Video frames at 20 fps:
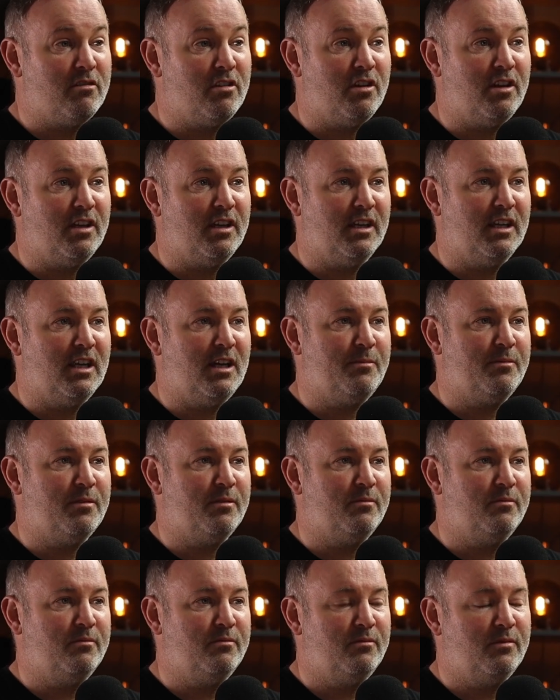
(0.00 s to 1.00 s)
or not it'll
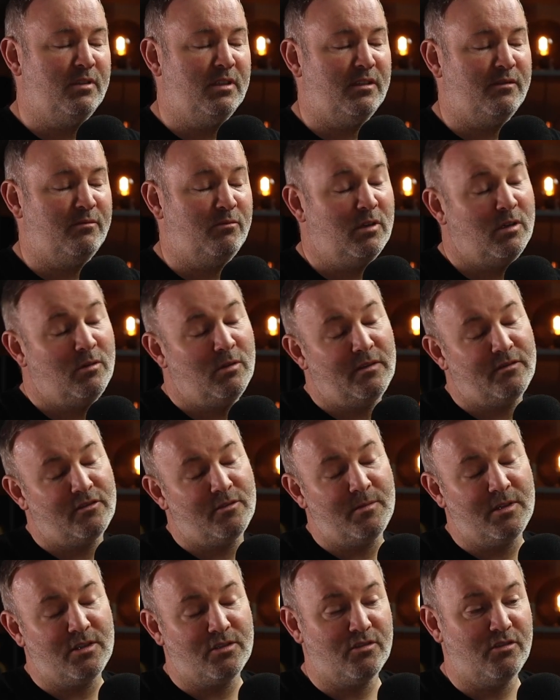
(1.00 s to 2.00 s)
happen, we'll have to
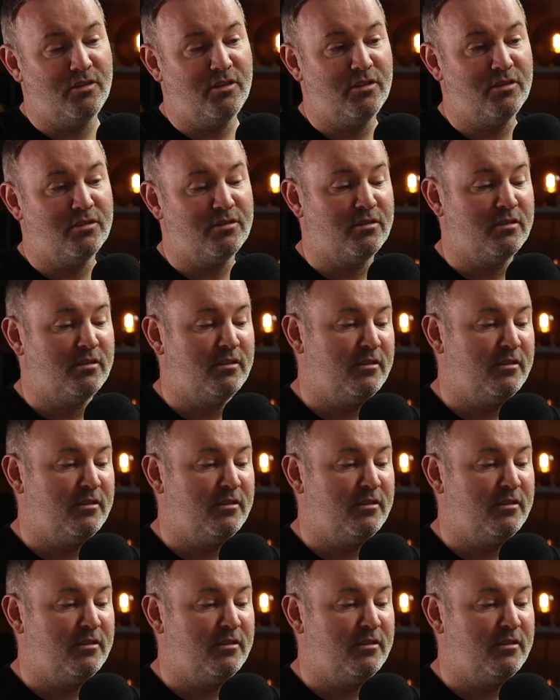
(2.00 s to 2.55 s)
make sure it does.